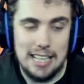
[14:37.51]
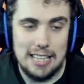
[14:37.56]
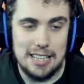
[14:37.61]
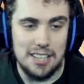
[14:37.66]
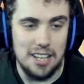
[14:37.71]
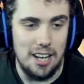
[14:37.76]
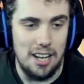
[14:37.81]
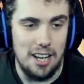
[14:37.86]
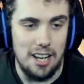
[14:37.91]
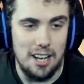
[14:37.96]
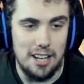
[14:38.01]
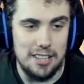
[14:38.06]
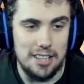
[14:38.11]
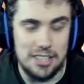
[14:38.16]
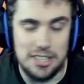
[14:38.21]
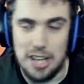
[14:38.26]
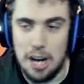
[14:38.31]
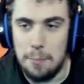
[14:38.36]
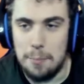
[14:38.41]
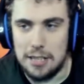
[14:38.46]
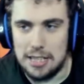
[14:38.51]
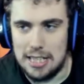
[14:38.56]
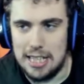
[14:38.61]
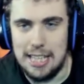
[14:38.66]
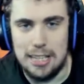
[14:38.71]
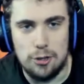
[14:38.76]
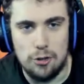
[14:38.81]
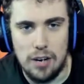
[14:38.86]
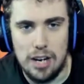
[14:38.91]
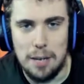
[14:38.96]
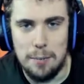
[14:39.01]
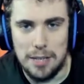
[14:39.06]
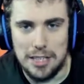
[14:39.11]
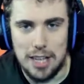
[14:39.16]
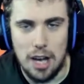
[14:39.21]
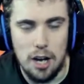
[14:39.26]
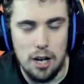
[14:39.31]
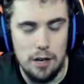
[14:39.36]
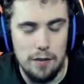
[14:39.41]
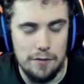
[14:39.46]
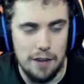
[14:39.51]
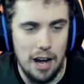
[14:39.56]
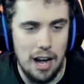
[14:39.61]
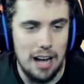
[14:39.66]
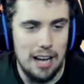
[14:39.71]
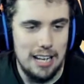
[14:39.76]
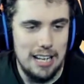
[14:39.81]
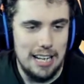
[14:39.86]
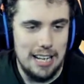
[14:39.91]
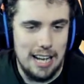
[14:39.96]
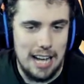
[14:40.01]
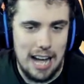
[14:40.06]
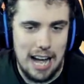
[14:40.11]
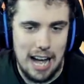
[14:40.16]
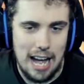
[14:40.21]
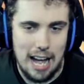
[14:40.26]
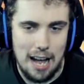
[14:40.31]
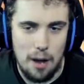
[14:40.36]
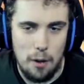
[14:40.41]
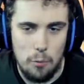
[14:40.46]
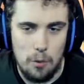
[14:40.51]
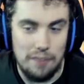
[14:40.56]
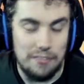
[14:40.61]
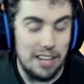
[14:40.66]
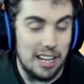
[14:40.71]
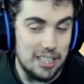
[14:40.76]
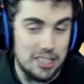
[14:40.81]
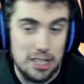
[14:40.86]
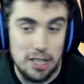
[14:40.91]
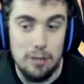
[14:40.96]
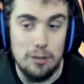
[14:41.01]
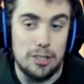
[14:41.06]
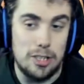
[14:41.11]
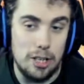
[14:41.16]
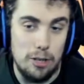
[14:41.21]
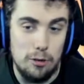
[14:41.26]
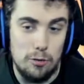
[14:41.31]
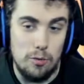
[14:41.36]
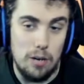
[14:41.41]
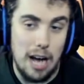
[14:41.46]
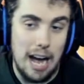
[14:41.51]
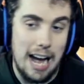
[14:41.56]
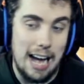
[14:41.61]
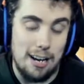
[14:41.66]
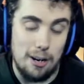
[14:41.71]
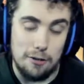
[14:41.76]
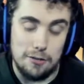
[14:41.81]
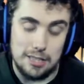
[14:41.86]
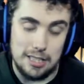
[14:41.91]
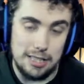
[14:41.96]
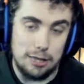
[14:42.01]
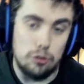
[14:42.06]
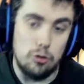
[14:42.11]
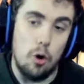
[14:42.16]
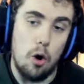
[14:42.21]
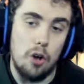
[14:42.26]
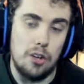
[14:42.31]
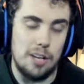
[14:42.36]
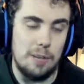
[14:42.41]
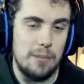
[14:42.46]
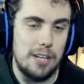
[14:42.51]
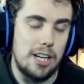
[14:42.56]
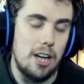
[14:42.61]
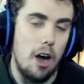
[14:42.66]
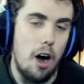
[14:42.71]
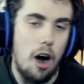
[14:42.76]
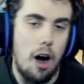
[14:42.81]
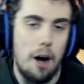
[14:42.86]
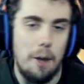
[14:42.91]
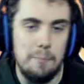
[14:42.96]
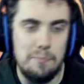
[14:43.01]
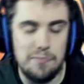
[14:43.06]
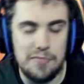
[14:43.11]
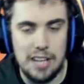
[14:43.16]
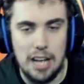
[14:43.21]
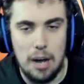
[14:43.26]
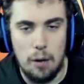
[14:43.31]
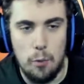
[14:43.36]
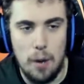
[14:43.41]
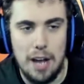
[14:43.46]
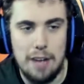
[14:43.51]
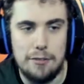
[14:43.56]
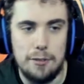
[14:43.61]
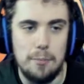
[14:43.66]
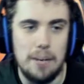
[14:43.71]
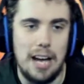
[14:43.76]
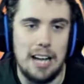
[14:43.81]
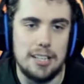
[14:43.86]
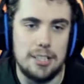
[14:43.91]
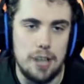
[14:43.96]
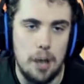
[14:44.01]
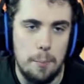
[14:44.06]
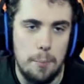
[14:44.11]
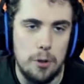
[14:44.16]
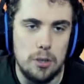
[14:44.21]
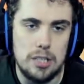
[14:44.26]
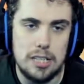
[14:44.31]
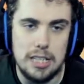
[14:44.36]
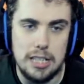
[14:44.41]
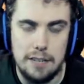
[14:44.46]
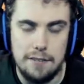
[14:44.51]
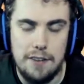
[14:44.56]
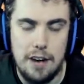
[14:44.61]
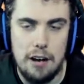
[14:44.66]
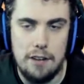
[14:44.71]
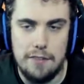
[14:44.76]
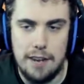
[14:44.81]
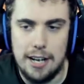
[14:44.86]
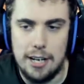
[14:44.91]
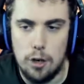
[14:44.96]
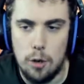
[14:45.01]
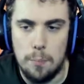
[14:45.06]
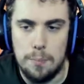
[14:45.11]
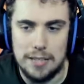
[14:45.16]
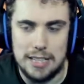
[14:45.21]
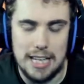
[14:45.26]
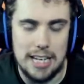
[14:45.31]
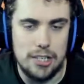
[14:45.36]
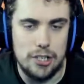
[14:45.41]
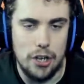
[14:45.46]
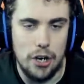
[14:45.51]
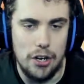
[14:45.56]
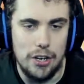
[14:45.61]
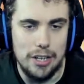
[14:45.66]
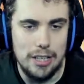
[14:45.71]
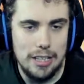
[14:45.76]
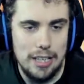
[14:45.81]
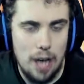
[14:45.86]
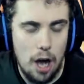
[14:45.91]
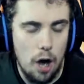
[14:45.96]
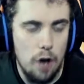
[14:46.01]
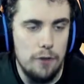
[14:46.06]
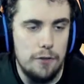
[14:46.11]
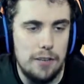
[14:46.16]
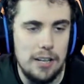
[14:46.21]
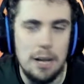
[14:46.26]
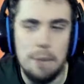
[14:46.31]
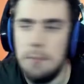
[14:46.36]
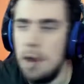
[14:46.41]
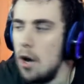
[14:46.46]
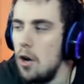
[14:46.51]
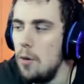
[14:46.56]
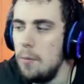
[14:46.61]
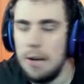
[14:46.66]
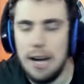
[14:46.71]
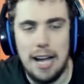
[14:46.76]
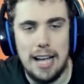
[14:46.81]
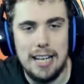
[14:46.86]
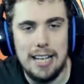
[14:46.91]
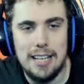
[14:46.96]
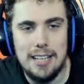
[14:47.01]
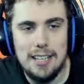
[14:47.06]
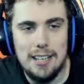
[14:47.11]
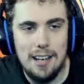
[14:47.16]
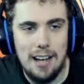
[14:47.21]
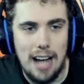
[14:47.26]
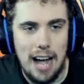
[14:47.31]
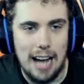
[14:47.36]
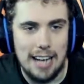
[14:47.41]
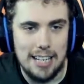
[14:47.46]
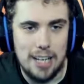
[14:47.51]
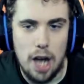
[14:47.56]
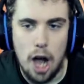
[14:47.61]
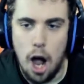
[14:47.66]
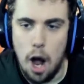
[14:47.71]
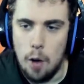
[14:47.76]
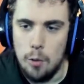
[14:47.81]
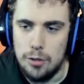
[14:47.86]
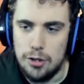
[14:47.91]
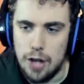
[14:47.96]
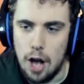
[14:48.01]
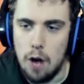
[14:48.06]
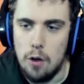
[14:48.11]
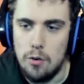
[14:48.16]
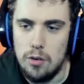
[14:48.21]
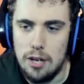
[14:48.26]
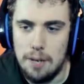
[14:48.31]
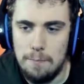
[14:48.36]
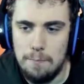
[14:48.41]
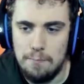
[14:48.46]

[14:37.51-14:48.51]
the Champions League dream is over. With that 2-2 obviously draw that we got away from Lazio, puts us in a very, very good position. Hopefully Immobile and co don't